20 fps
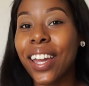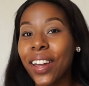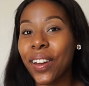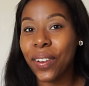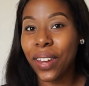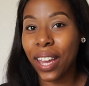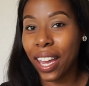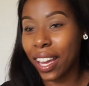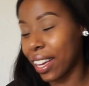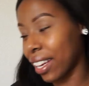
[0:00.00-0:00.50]

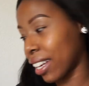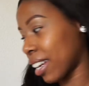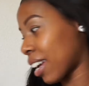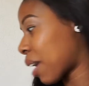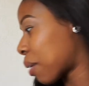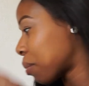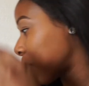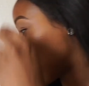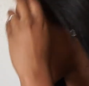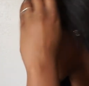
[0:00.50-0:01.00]
Okay,
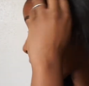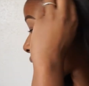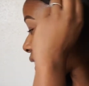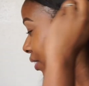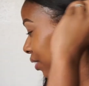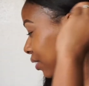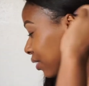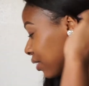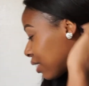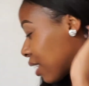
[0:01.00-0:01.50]
I'm done.
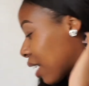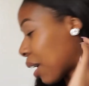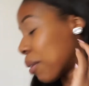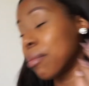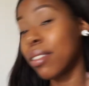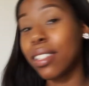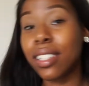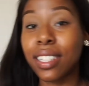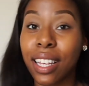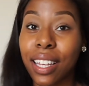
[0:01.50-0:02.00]

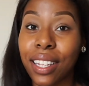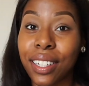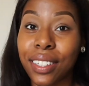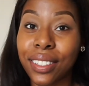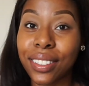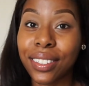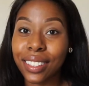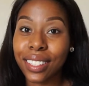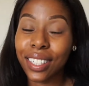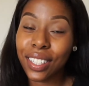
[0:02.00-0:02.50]

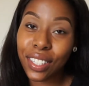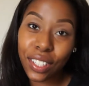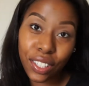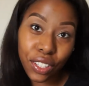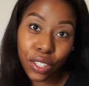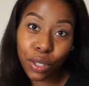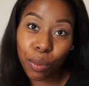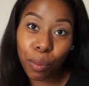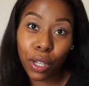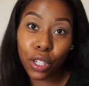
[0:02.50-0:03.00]
This is
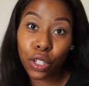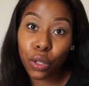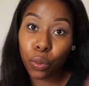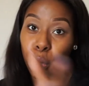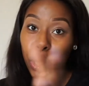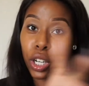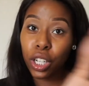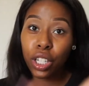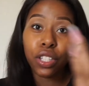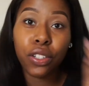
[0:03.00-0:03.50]
too much.
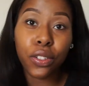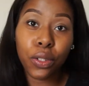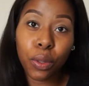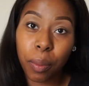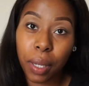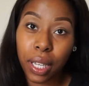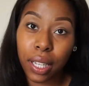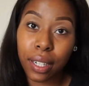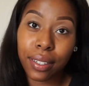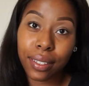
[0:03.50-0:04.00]
We're gonna zoom
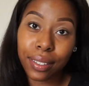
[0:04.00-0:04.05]
in